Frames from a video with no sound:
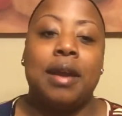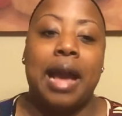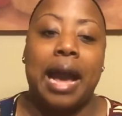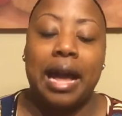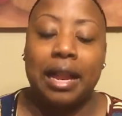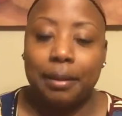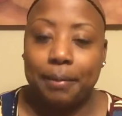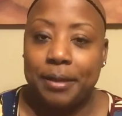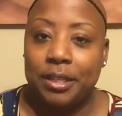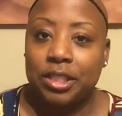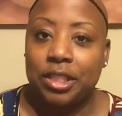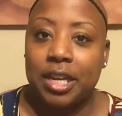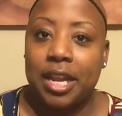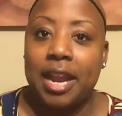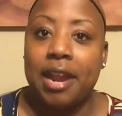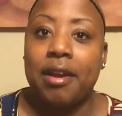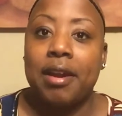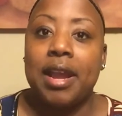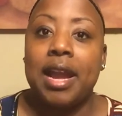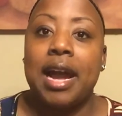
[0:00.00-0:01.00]
Alopecia
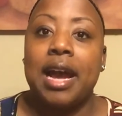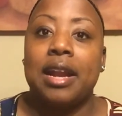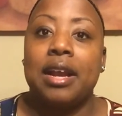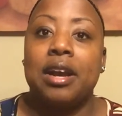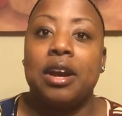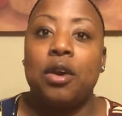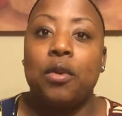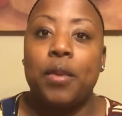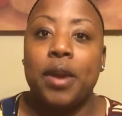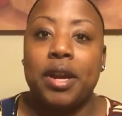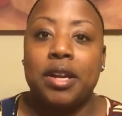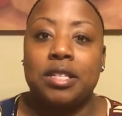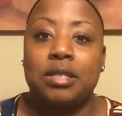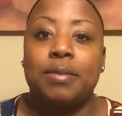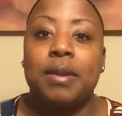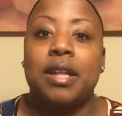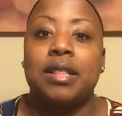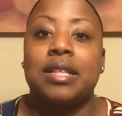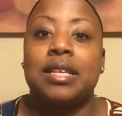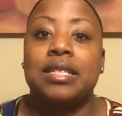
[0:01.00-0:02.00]
Areata Awareness
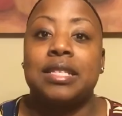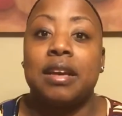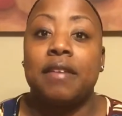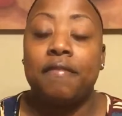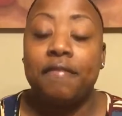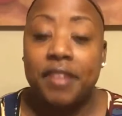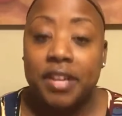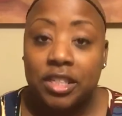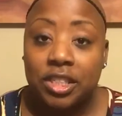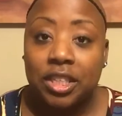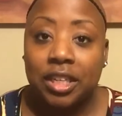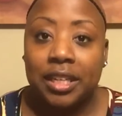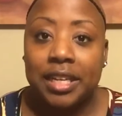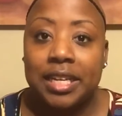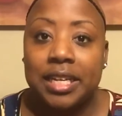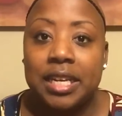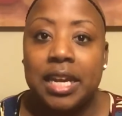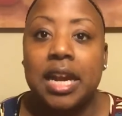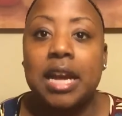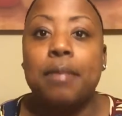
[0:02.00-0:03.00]
Month is officially
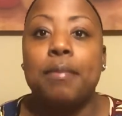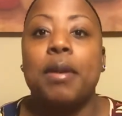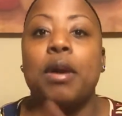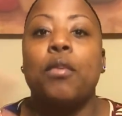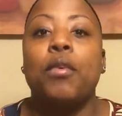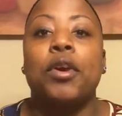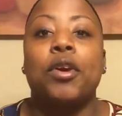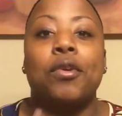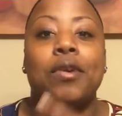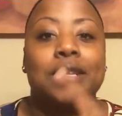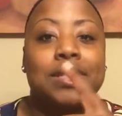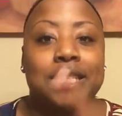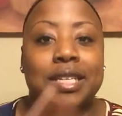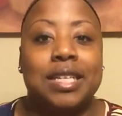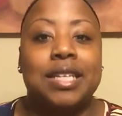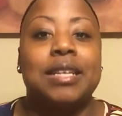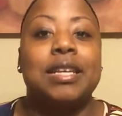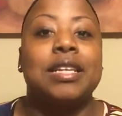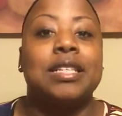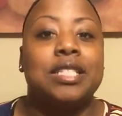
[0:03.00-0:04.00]
done, but we're going to
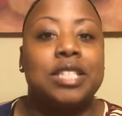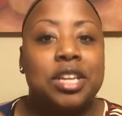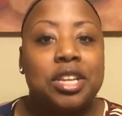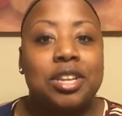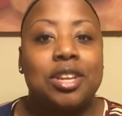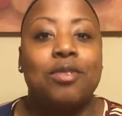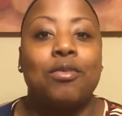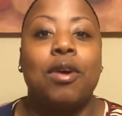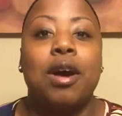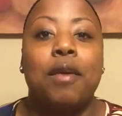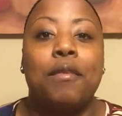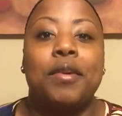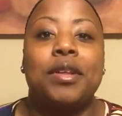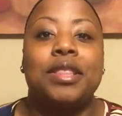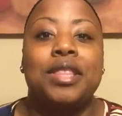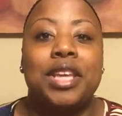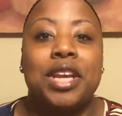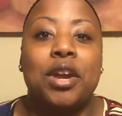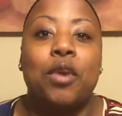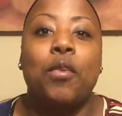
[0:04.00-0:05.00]
continue on with
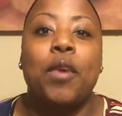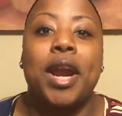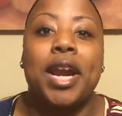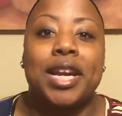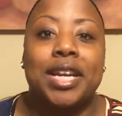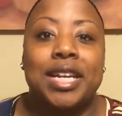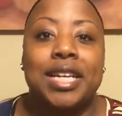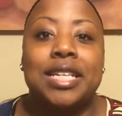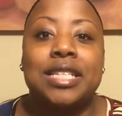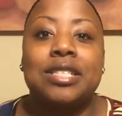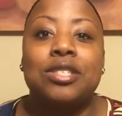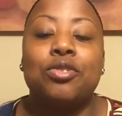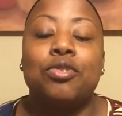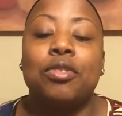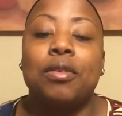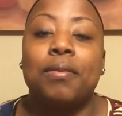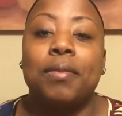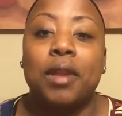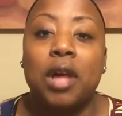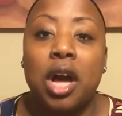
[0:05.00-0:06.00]
the awareness through
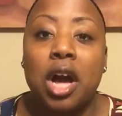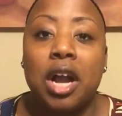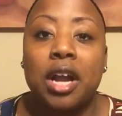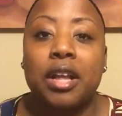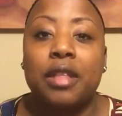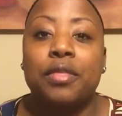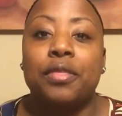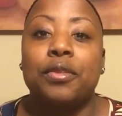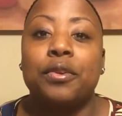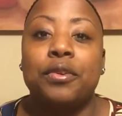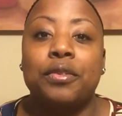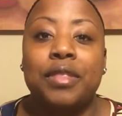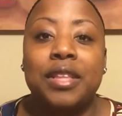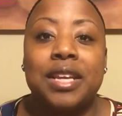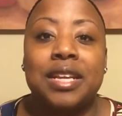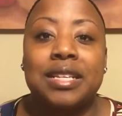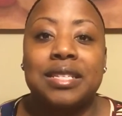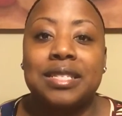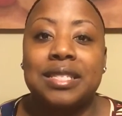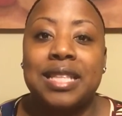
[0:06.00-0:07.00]
the blog and through
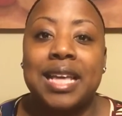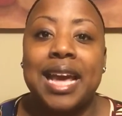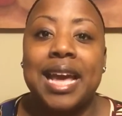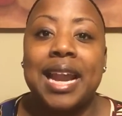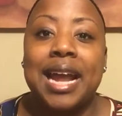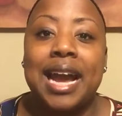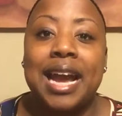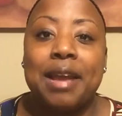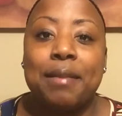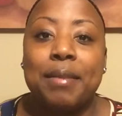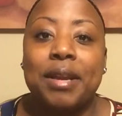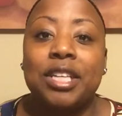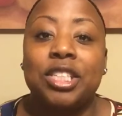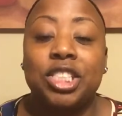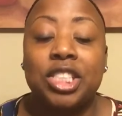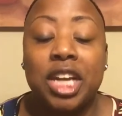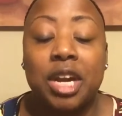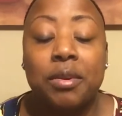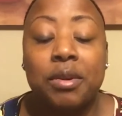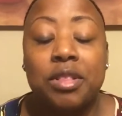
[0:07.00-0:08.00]
things that I may
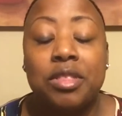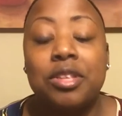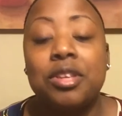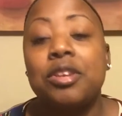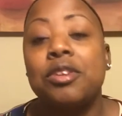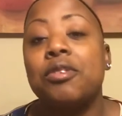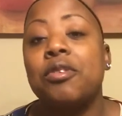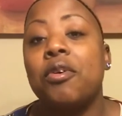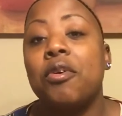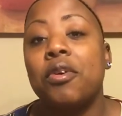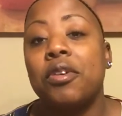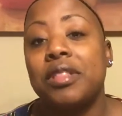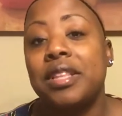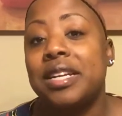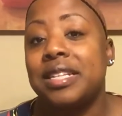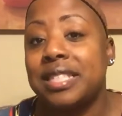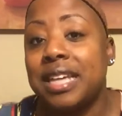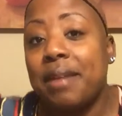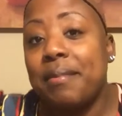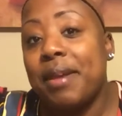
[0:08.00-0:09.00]
share with you or
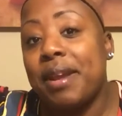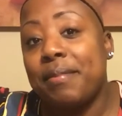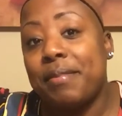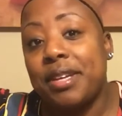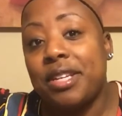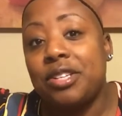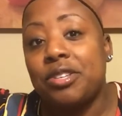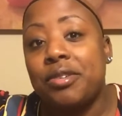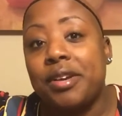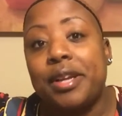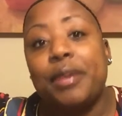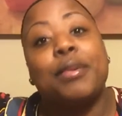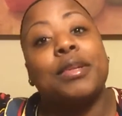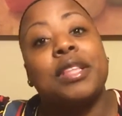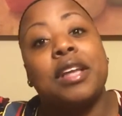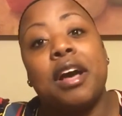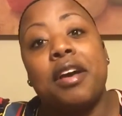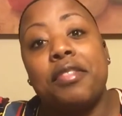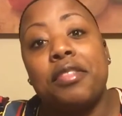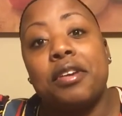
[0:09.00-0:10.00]
things I may be doing with
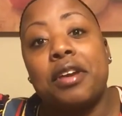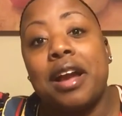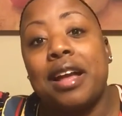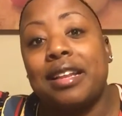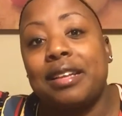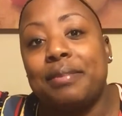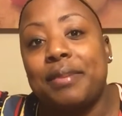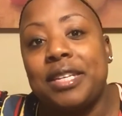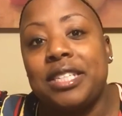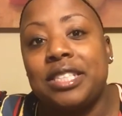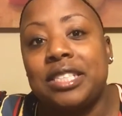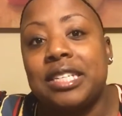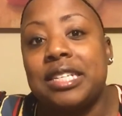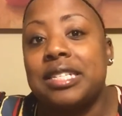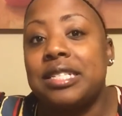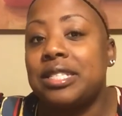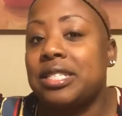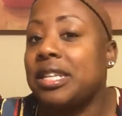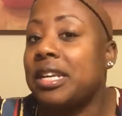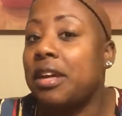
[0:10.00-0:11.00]
other
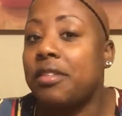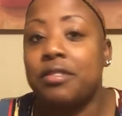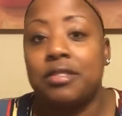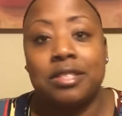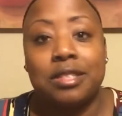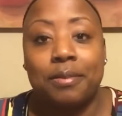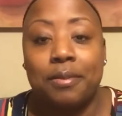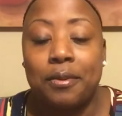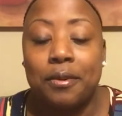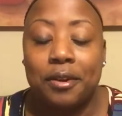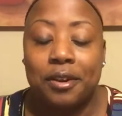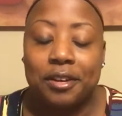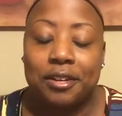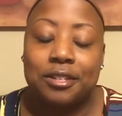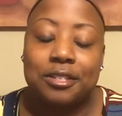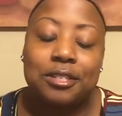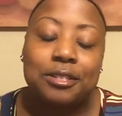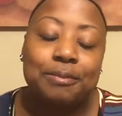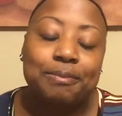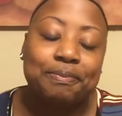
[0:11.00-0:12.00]
alopecians and other
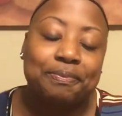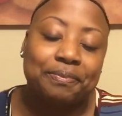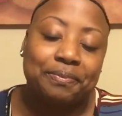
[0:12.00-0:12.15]
supporters.